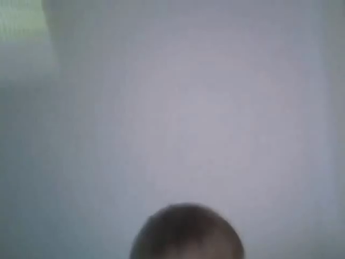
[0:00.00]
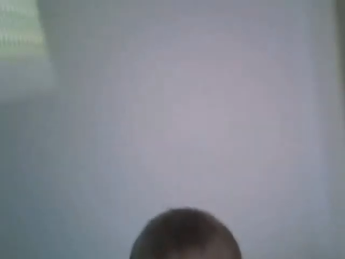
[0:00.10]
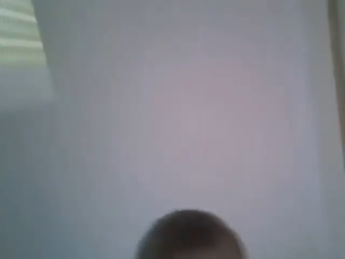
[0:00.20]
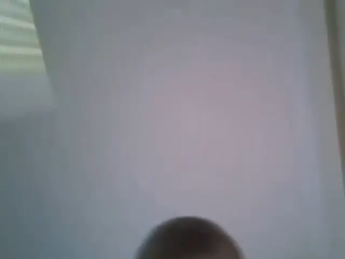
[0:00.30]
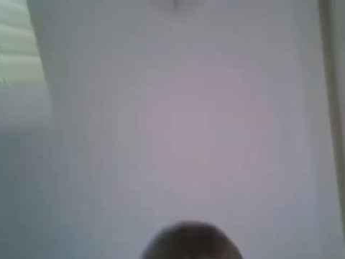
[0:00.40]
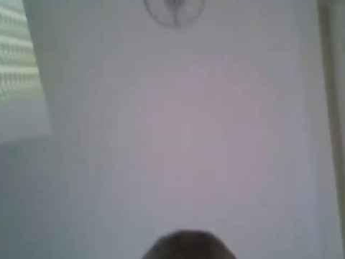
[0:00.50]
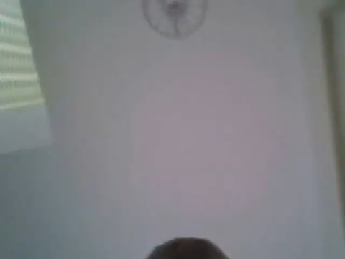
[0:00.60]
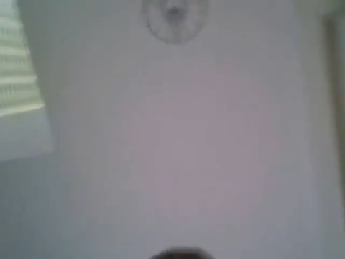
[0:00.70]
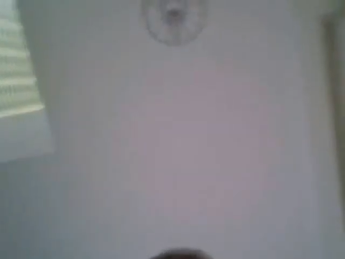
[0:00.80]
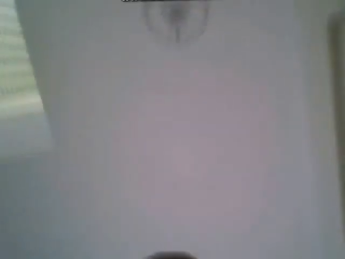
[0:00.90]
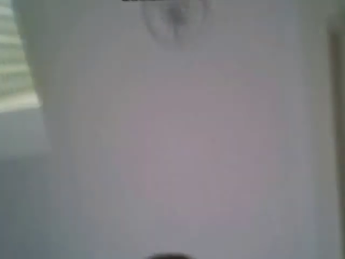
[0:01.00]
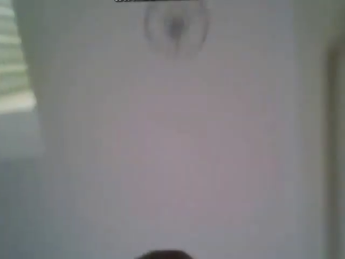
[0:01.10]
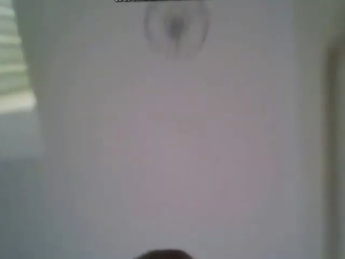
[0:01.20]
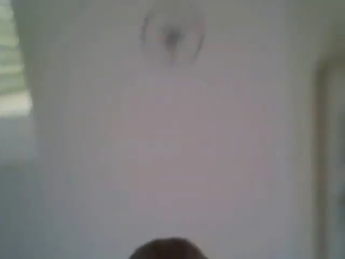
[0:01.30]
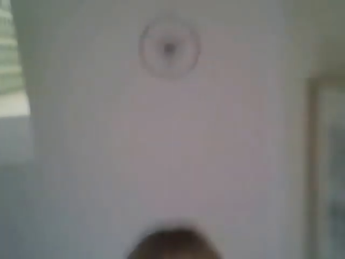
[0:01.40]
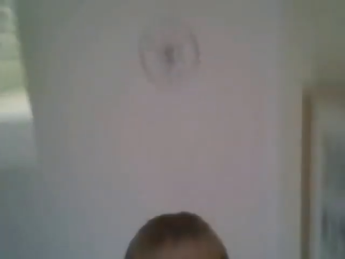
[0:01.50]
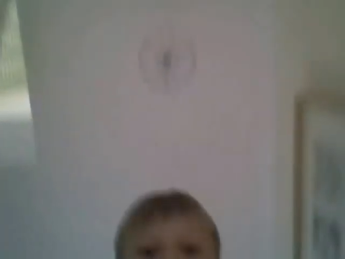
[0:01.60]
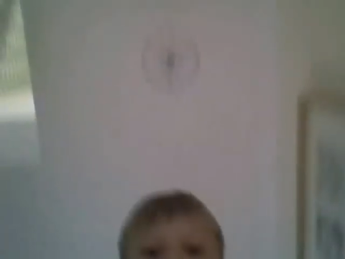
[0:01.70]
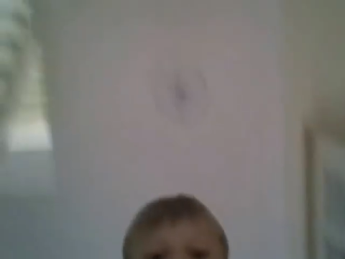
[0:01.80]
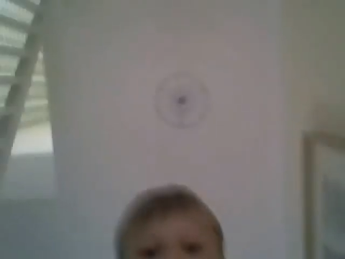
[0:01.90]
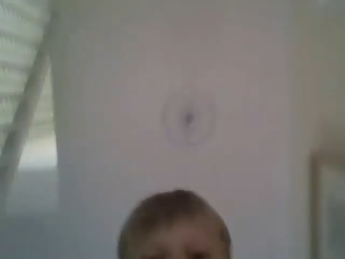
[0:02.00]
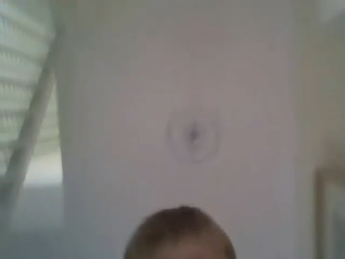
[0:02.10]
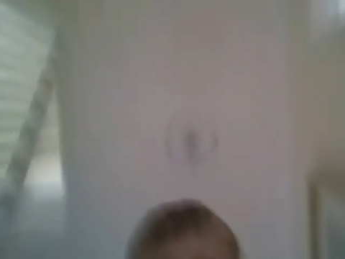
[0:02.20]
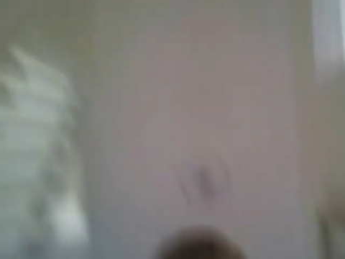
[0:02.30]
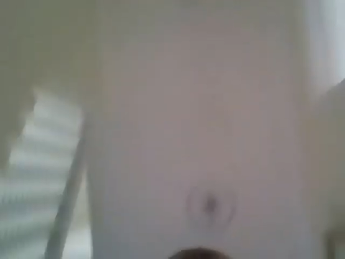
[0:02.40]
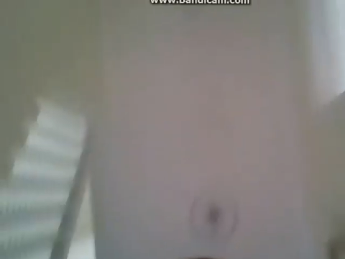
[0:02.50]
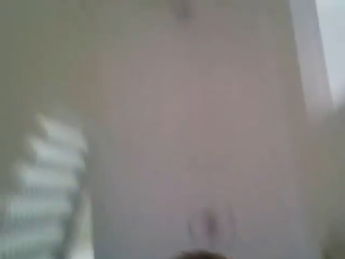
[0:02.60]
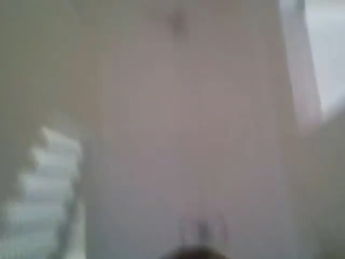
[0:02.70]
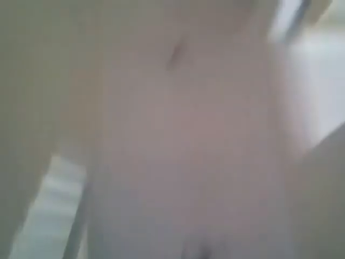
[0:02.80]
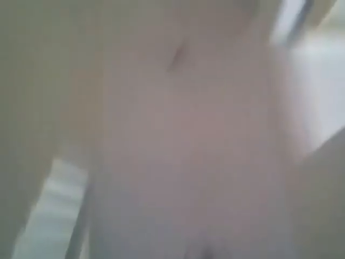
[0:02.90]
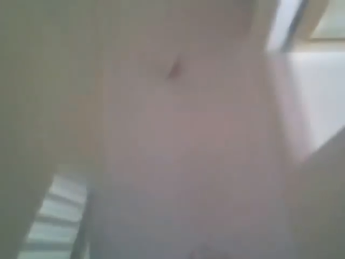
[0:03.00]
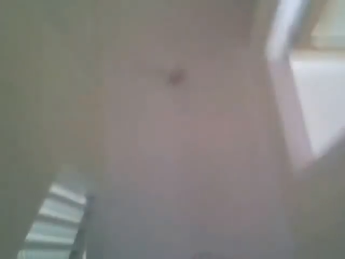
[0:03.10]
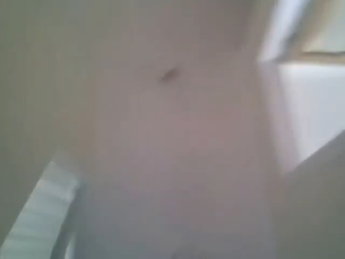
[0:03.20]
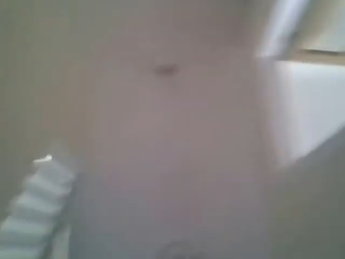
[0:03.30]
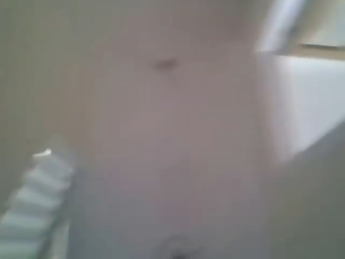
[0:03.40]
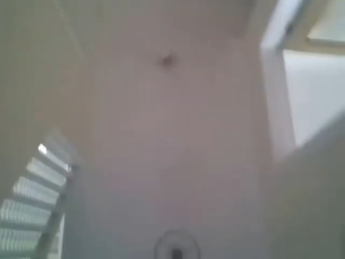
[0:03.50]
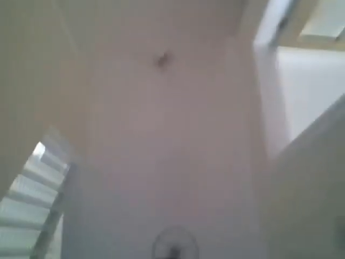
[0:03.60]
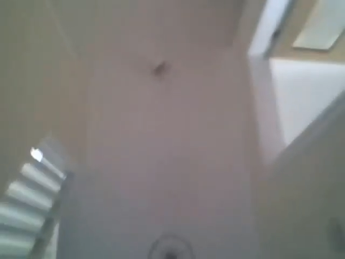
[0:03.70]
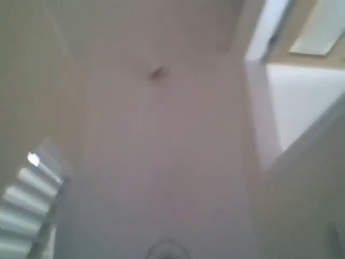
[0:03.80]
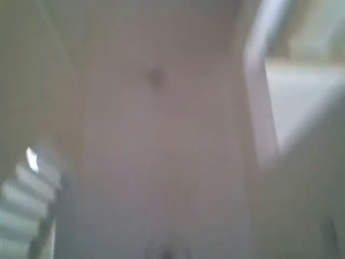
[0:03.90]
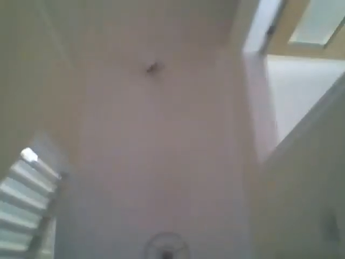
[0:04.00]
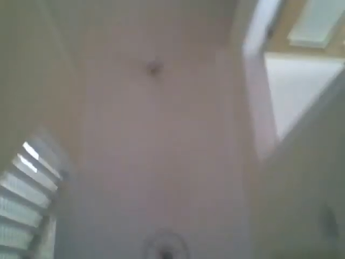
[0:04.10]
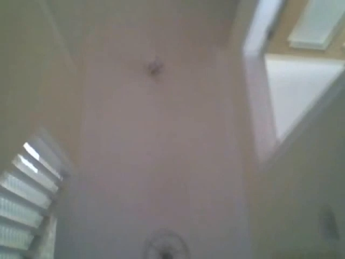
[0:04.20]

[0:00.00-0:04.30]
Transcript: Nobody's mouth can be seen.